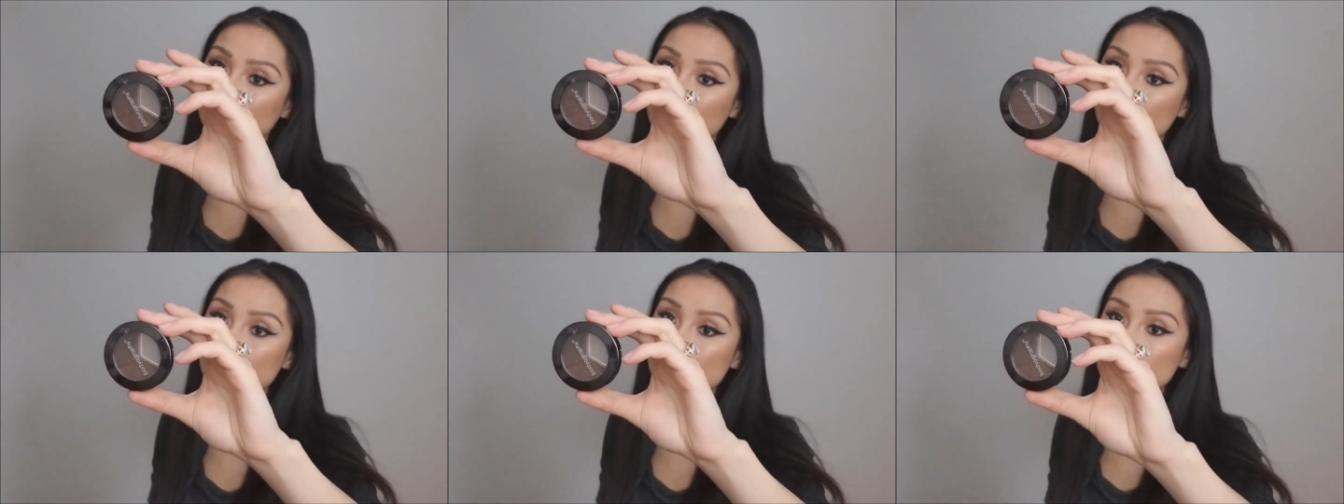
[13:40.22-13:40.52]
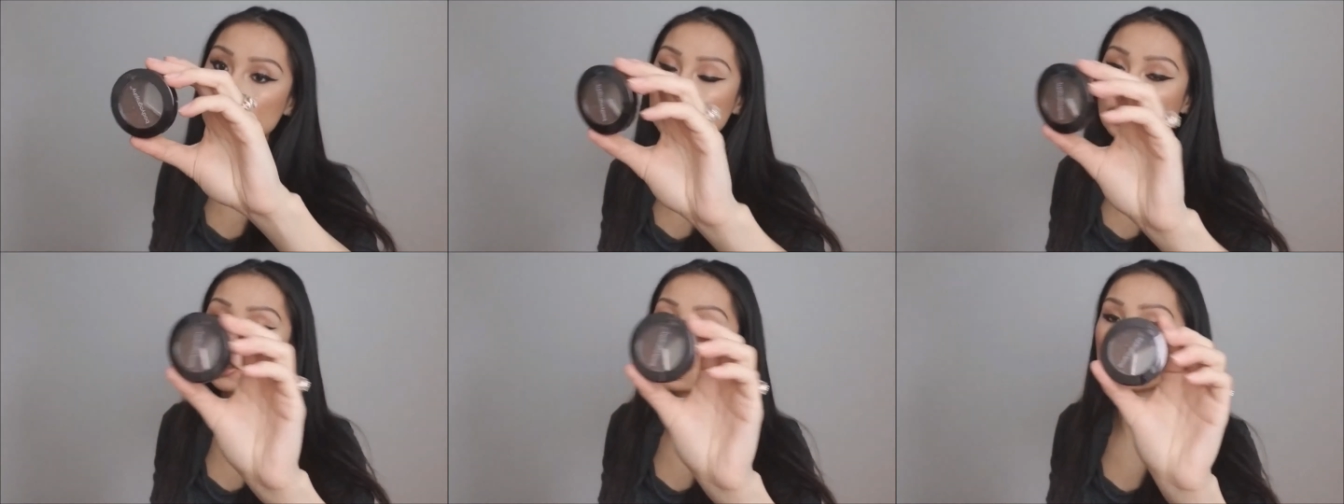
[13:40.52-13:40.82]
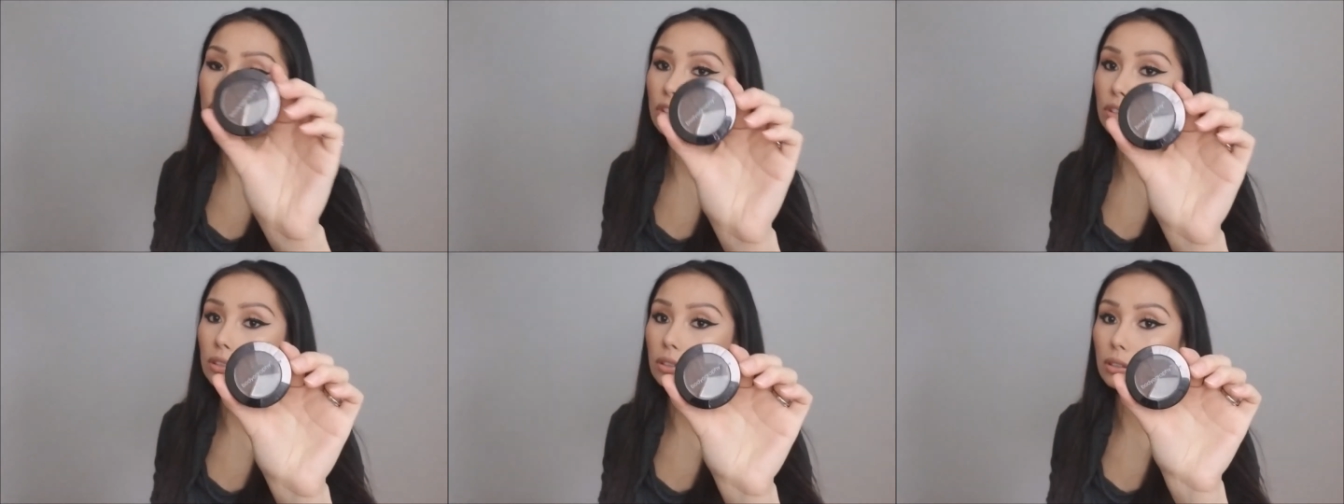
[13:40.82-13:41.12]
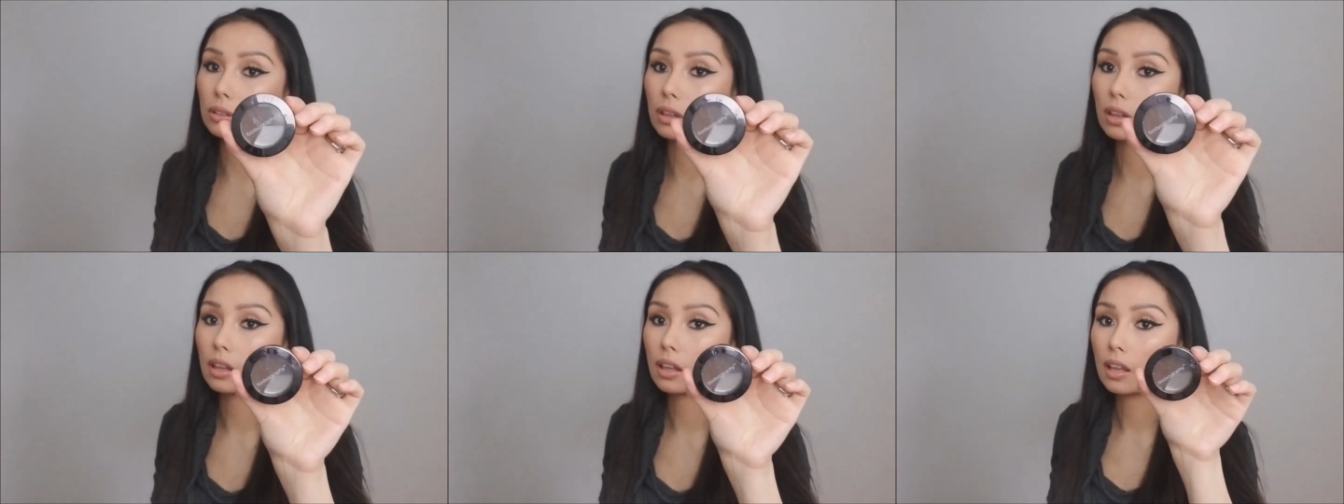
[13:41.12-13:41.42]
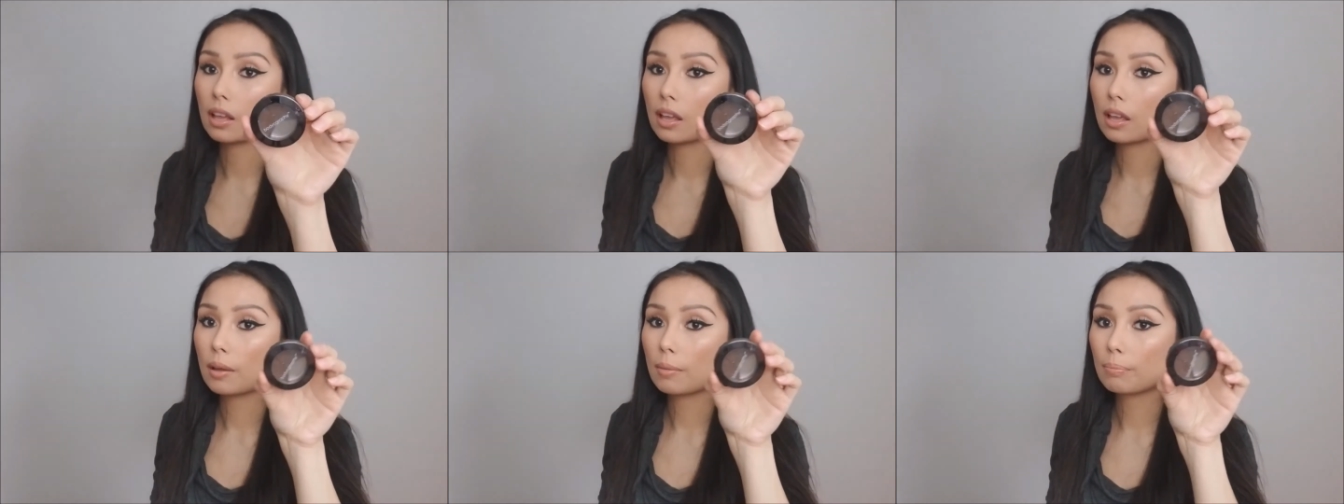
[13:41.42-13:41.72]
Essential
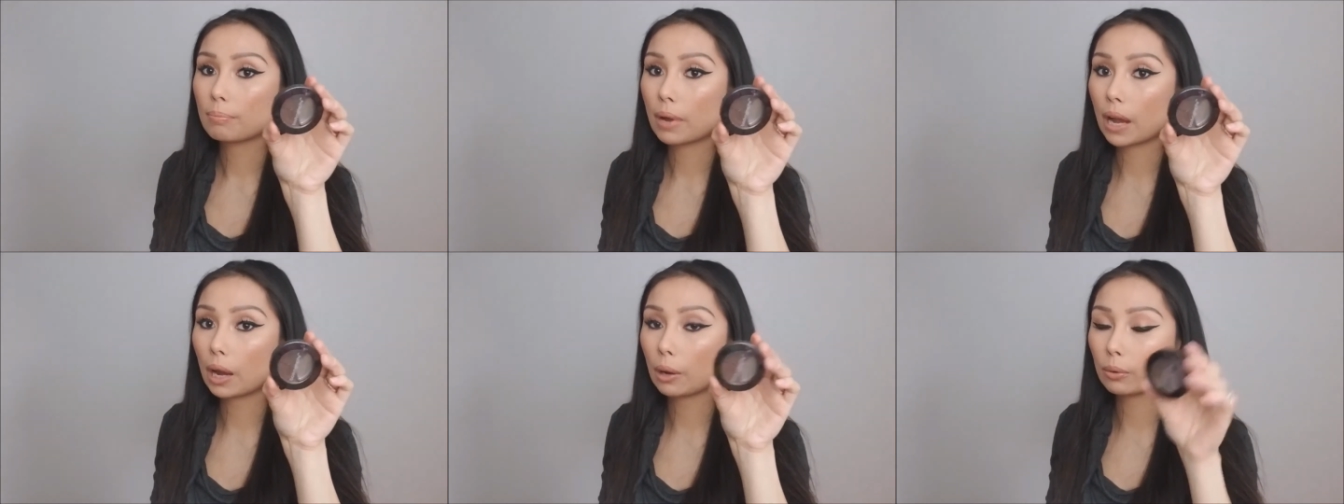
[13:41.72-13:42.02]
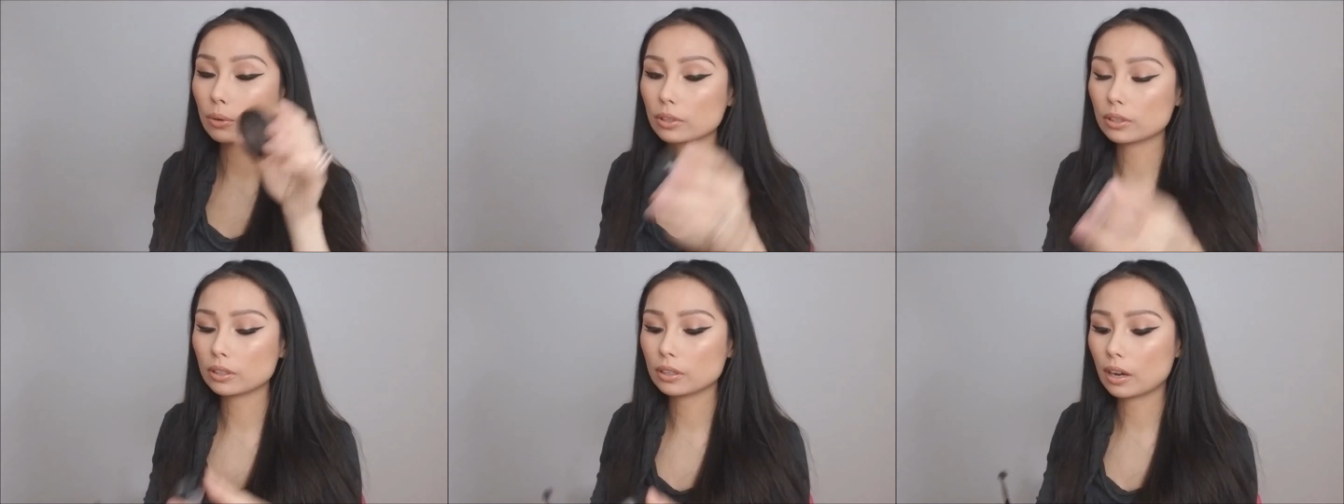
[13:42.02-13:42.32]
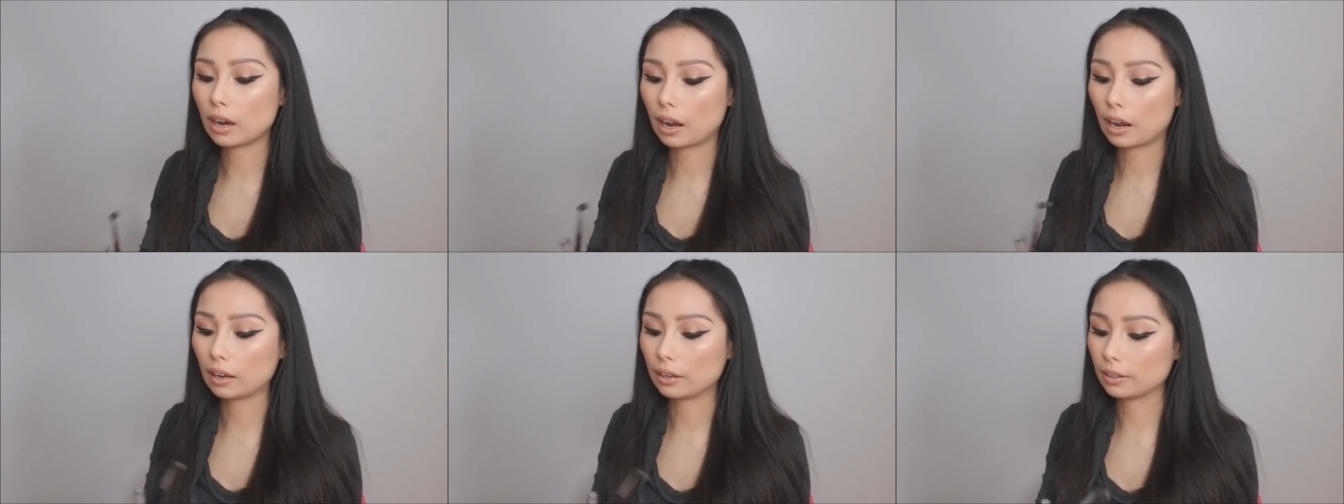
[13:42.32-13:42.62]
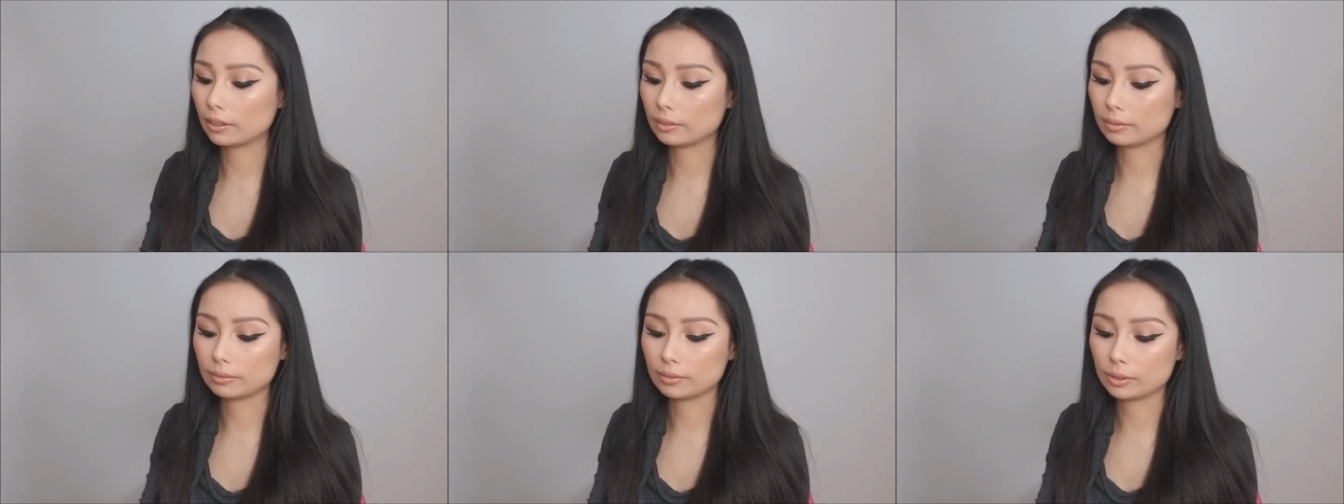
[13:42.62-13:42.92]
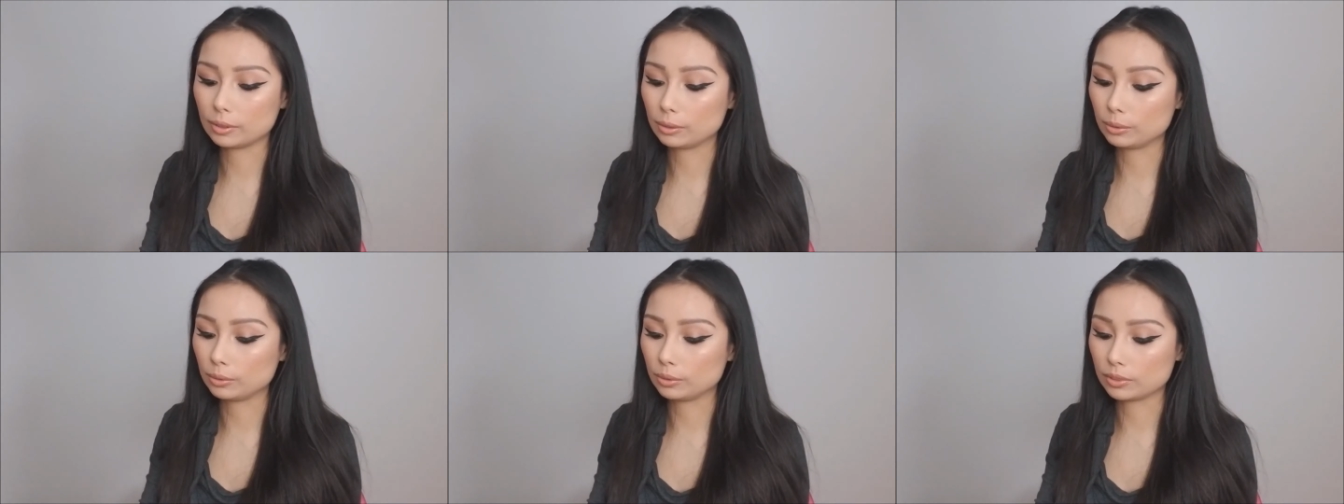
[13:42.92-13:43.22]
powder I
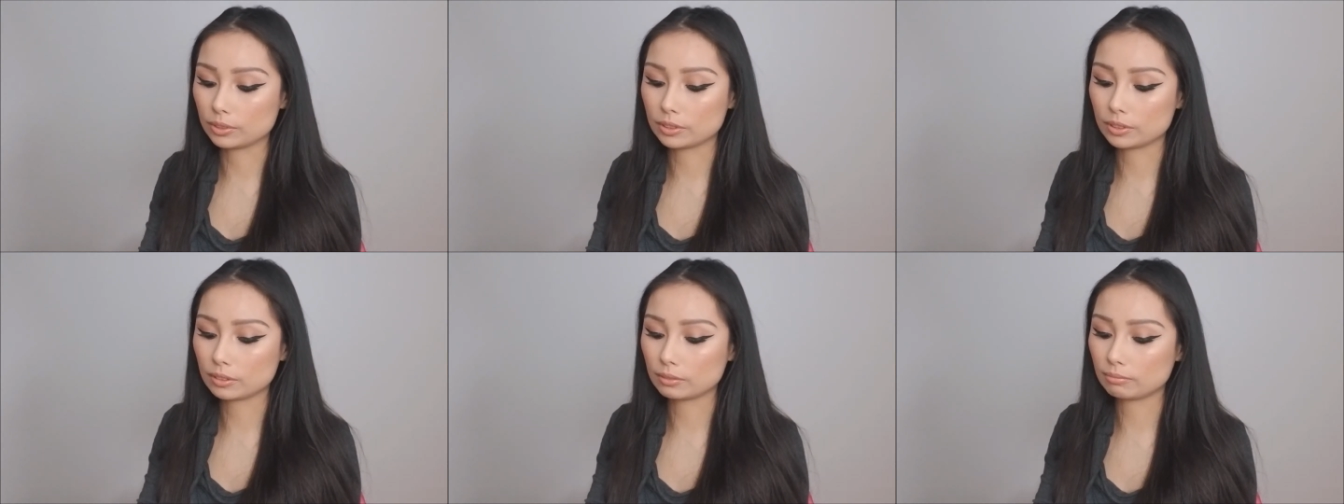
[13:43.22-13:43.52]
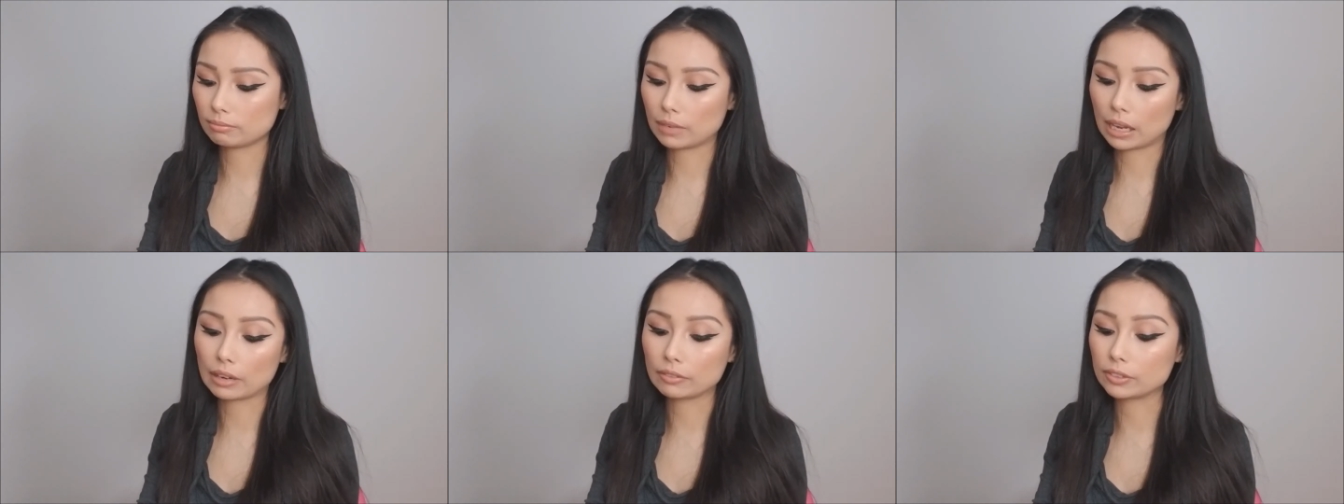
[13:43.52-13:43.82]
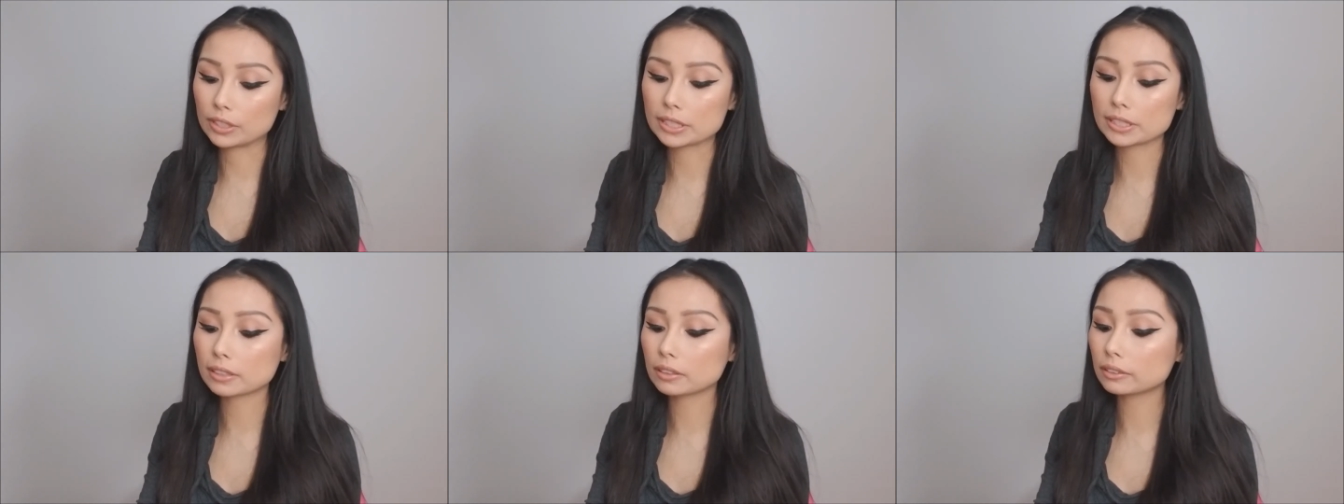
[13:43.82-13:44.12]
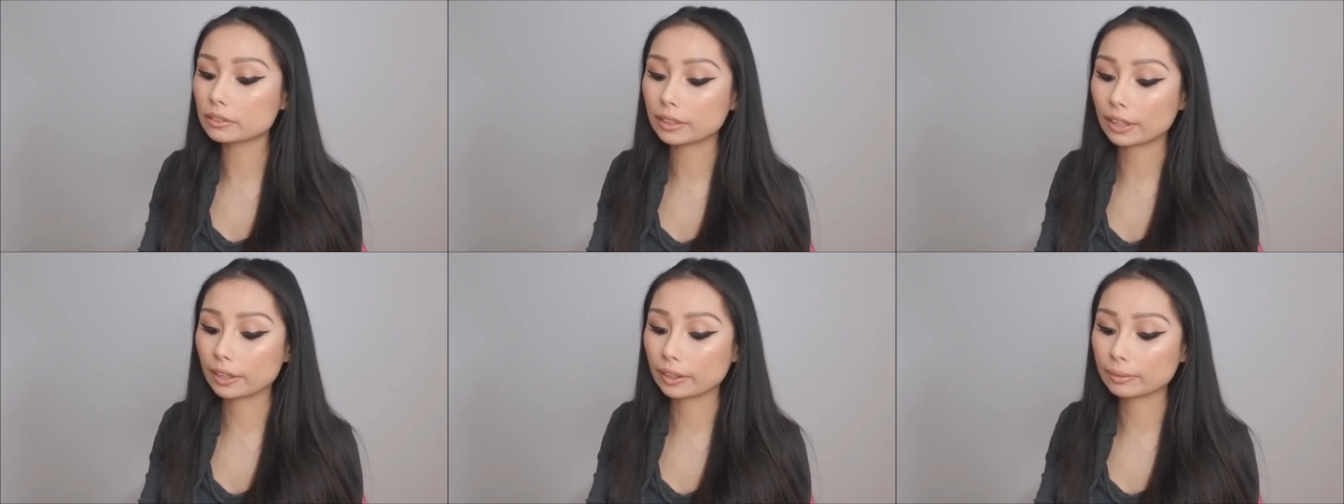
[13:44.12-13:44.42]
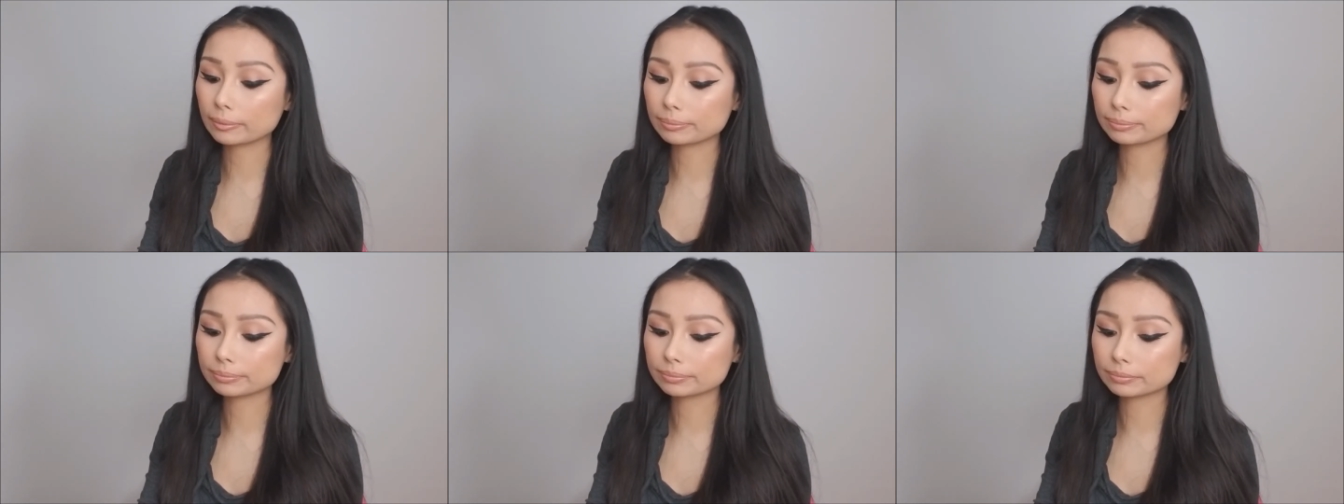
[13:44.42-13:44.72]
used every single
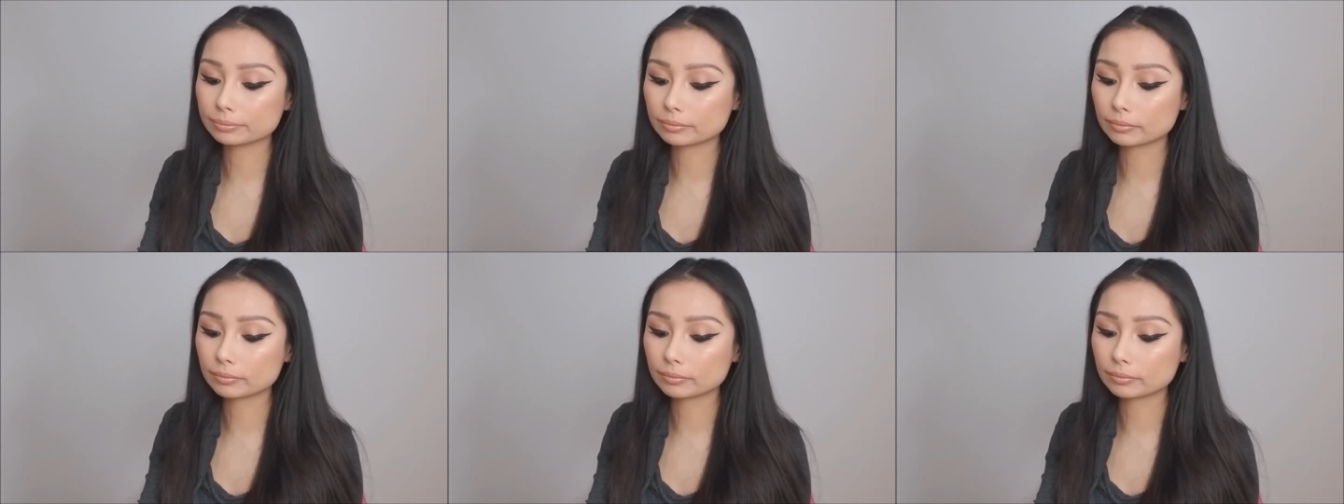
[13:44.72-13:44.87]
day.